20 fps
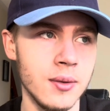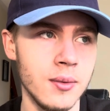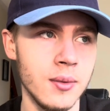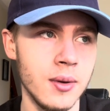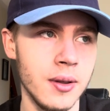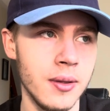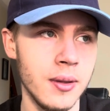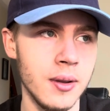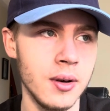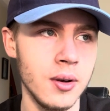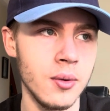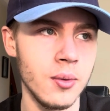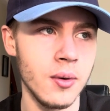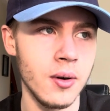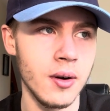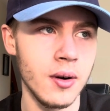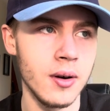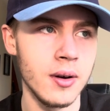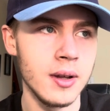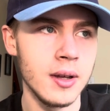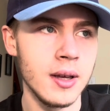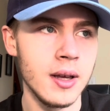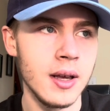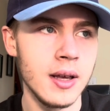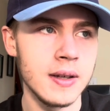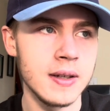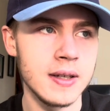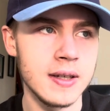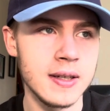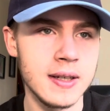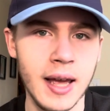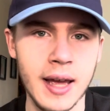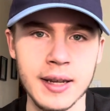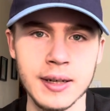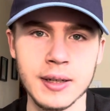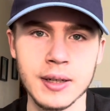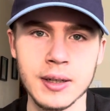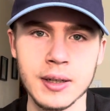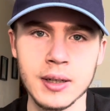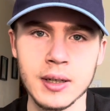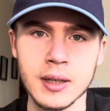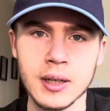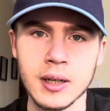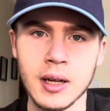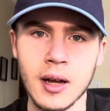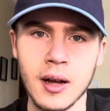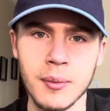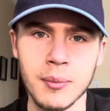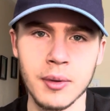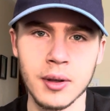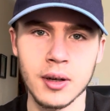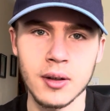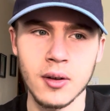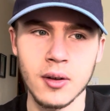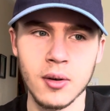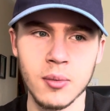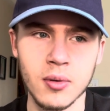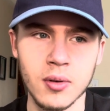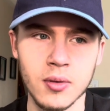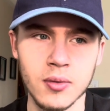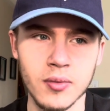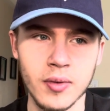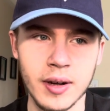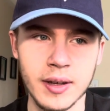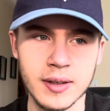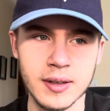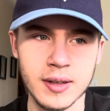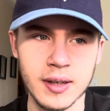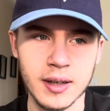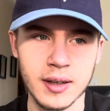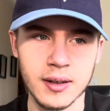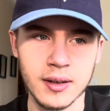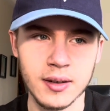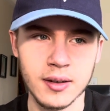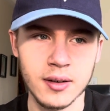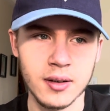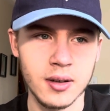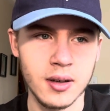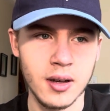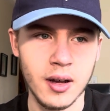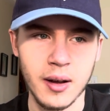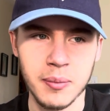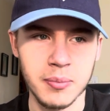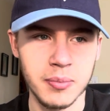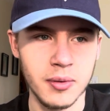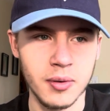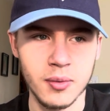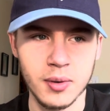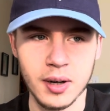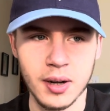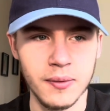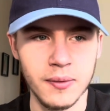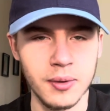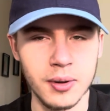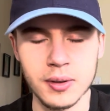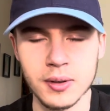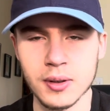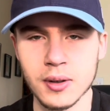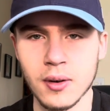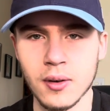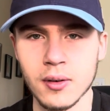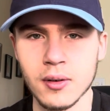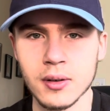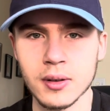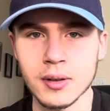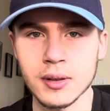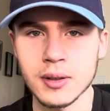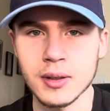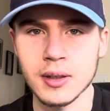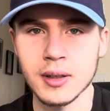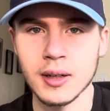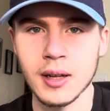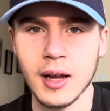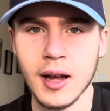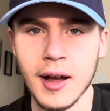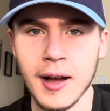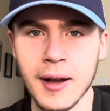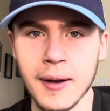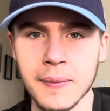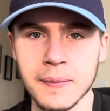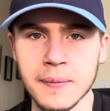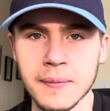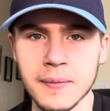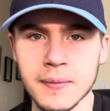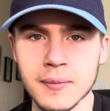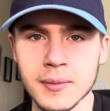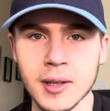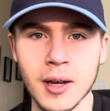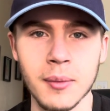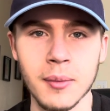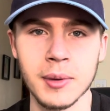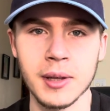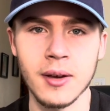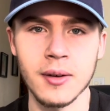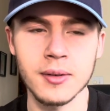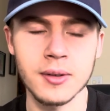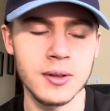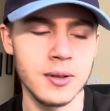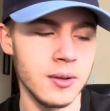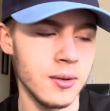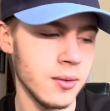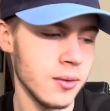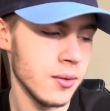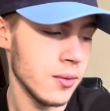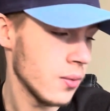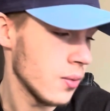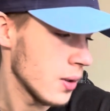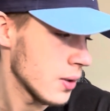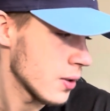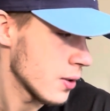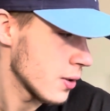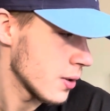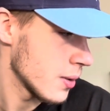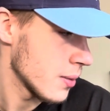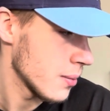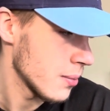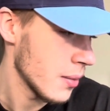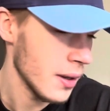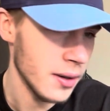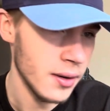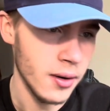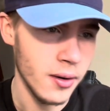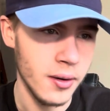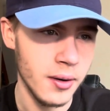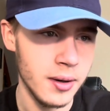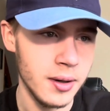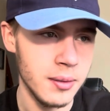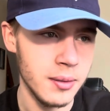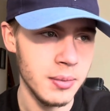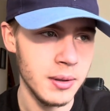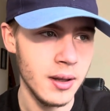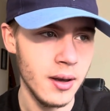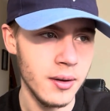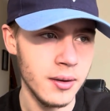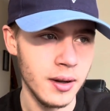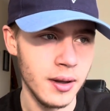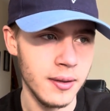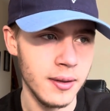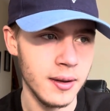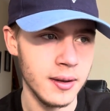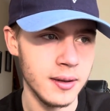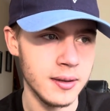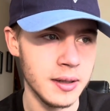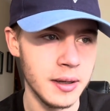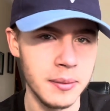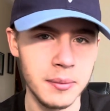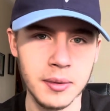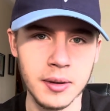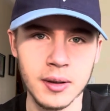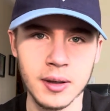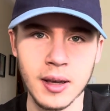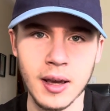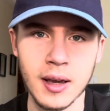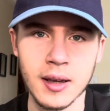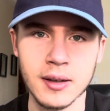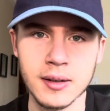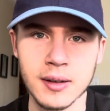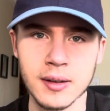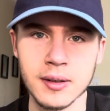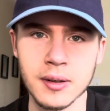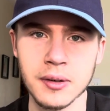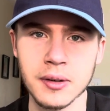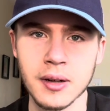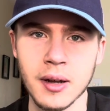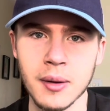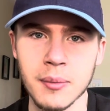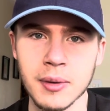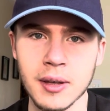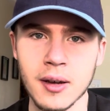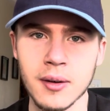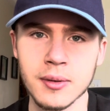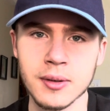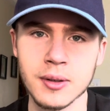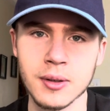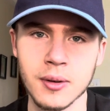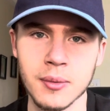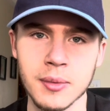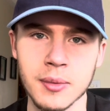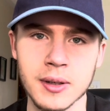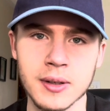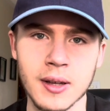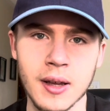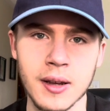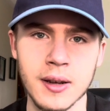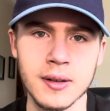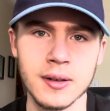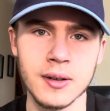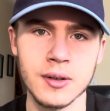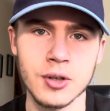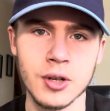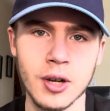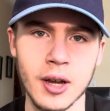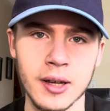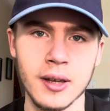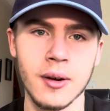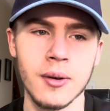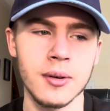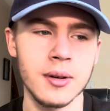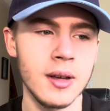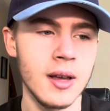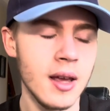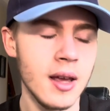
with the newer set, the Global Racing Cup or whatever it's called, coming out soon, which might already be out. I think some of the cases are coming out, so I'm excited to check out